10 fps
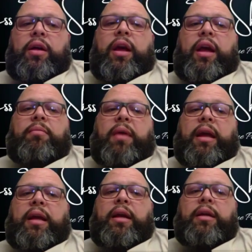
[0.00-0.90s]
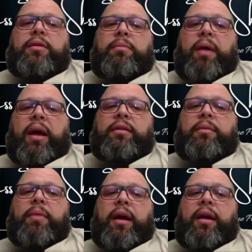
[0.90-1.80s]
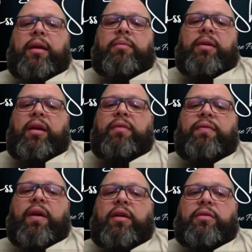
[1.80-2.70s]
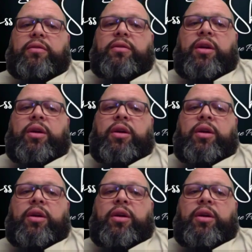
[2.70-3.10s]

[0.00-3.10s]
and making it to back-to-back NBA finals